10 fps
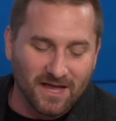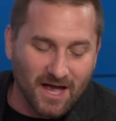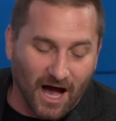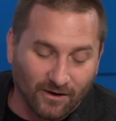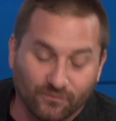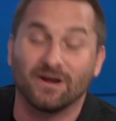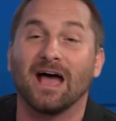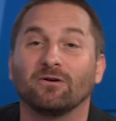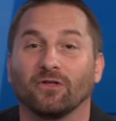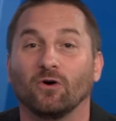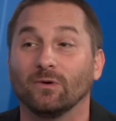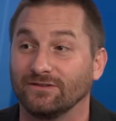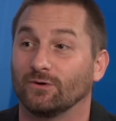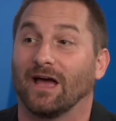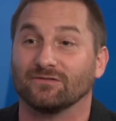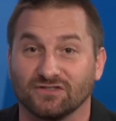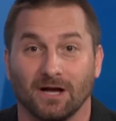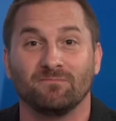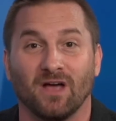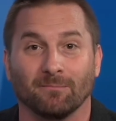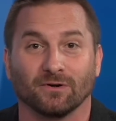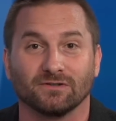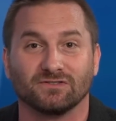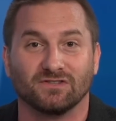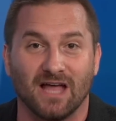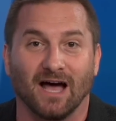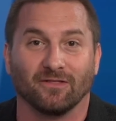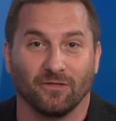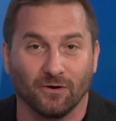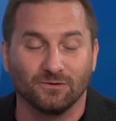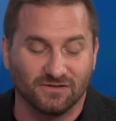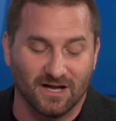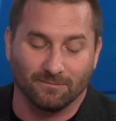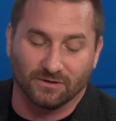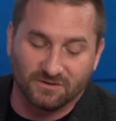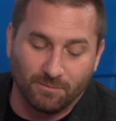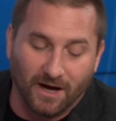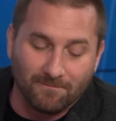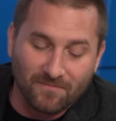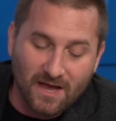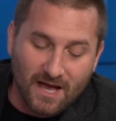Uh, for now, though, we do have some numbers, not those numbers, but